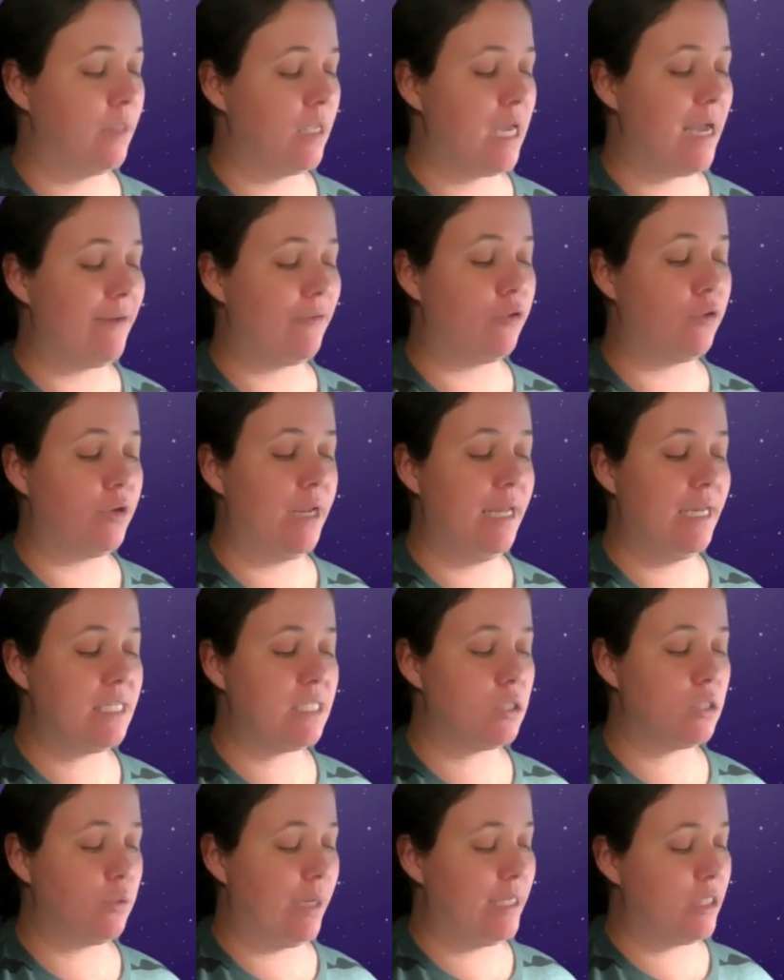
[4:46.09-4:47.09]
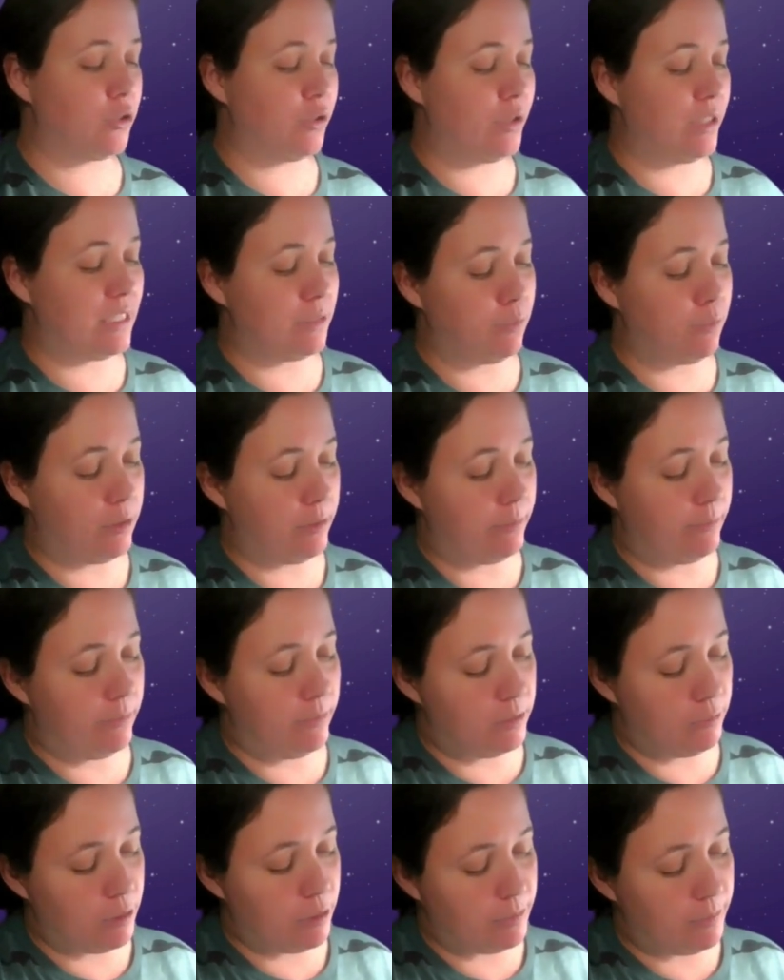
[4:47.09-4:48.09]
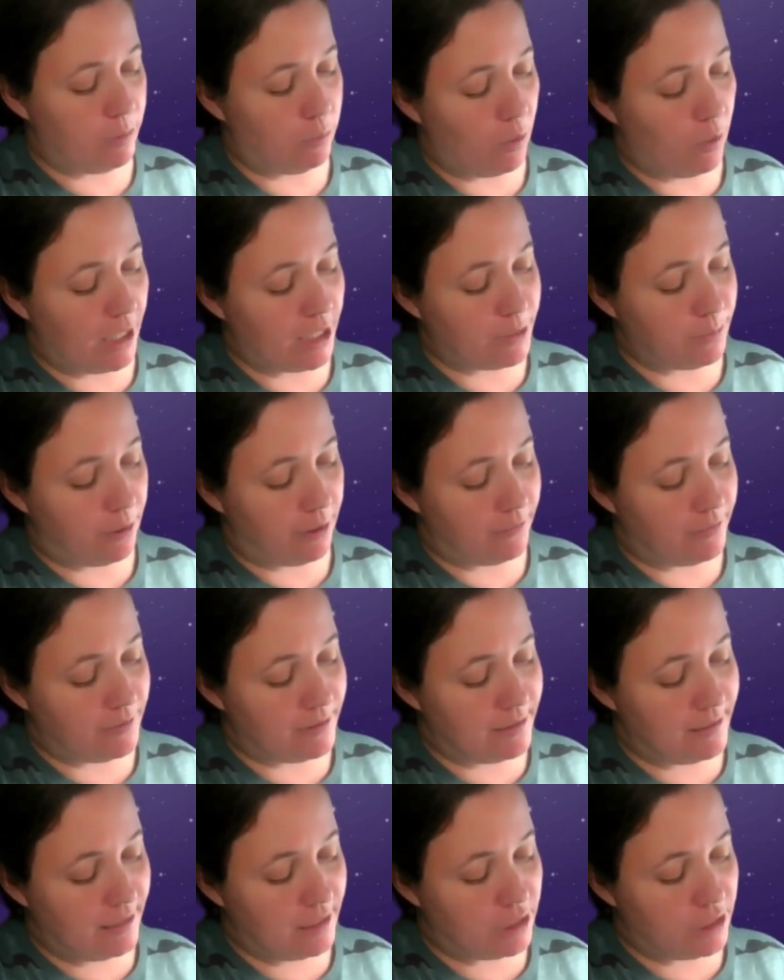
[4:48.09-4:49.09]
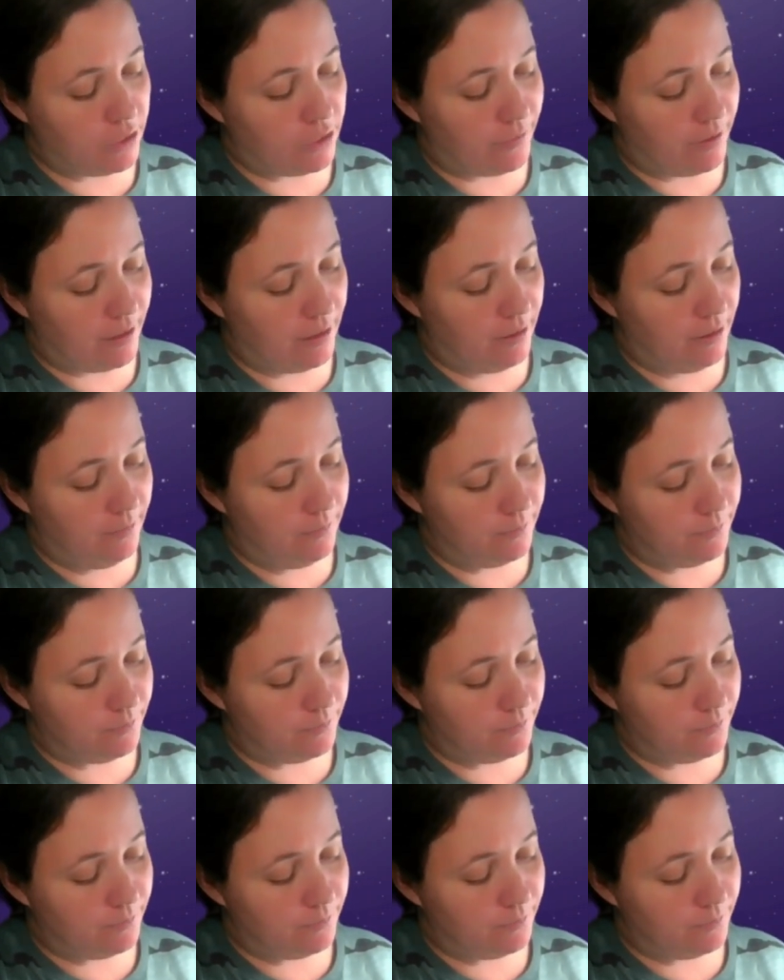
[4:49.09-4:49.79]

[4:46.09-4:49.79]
I've got x squared, so this is supposed to be y to the power of 6 over here.